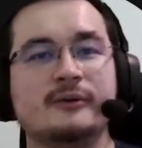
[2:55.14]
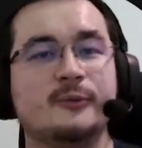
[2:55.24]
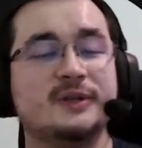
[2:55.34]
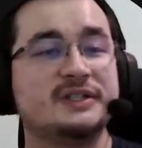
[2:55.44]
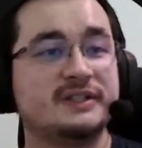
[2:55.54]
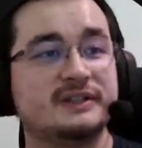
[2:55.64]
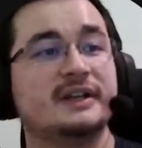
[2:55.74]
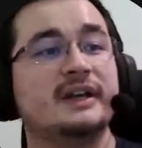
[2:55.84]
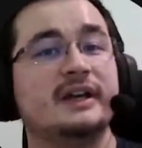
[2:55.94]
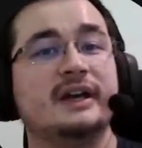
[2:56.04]

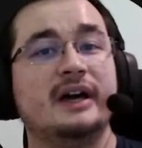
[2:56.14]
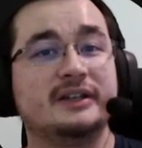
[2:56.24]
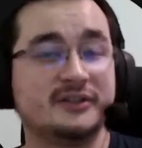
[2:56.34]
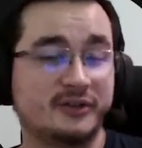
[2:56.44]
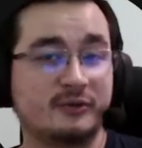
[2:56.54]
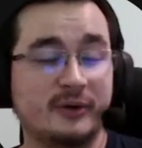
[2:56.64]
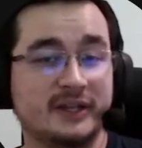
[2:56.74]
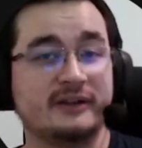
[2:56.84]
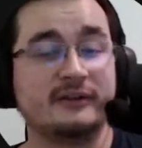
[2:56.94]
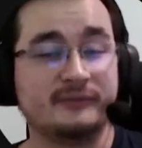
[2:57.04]
which has a
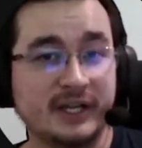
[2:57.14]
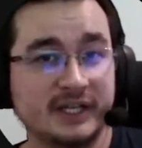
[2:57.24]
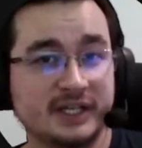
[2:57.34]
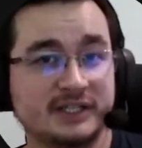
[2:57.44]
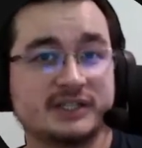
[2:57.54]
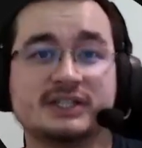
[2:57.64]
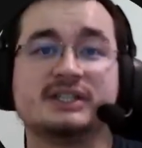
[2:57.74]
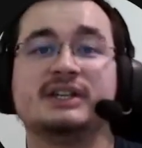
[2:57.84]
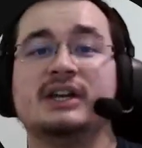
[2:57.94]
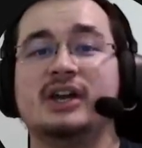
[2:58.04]
great
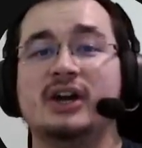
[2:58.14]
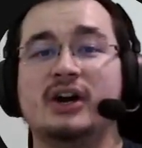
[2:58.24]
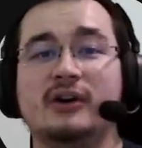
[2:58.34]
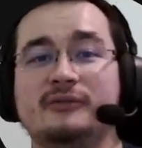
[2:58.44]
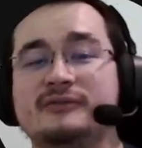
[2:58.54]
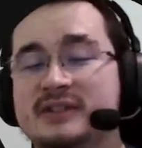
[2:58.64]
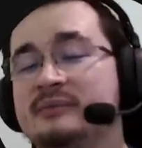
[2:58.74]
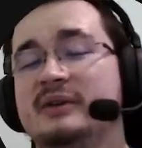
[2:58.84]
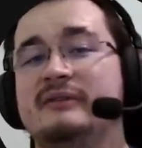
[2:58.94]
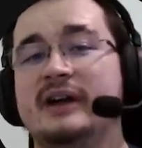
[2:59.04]
advantage of
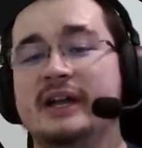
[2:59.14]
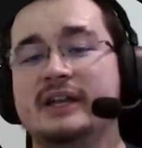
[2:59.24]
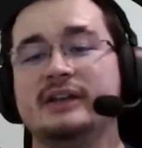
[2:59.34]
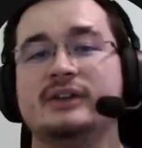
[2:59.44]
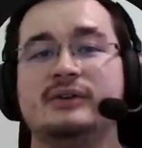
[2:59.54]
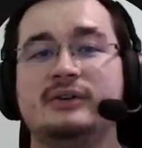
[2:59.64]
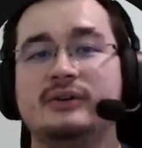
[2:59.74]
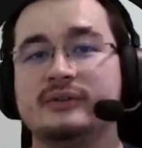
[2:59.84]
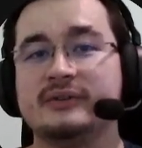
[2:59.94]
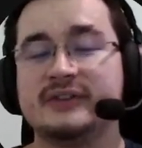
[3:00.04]
simplifying
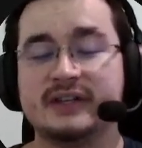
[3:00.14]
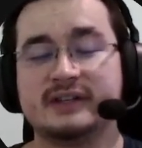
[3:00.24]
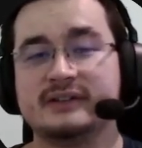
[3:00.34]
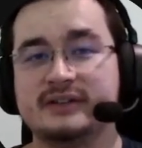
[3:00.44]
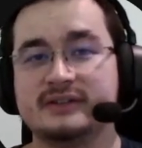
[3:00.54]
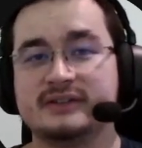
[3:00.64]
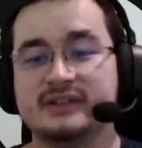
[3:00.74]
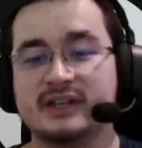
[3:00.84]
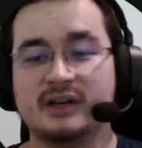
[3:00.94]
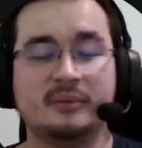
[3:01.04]
your set,
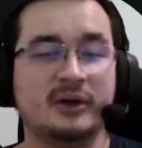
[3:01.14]
setup